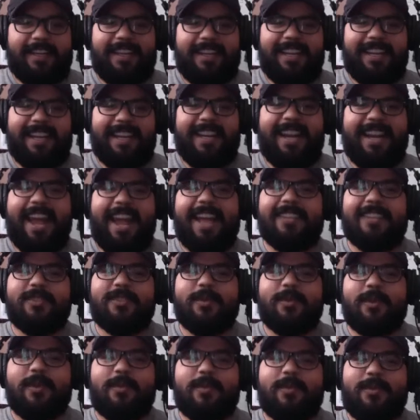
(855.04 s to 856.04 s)
like a nice
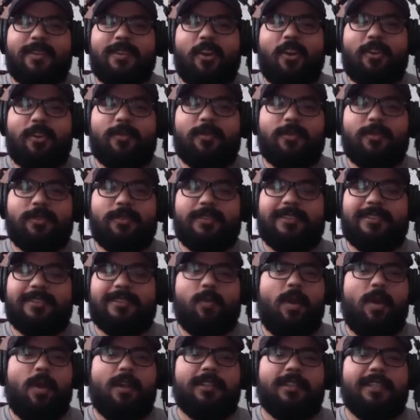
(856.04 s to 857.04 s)
one with hardwoods,
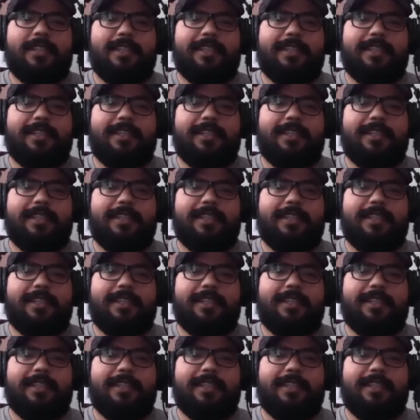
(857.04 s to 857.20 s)
walnut, and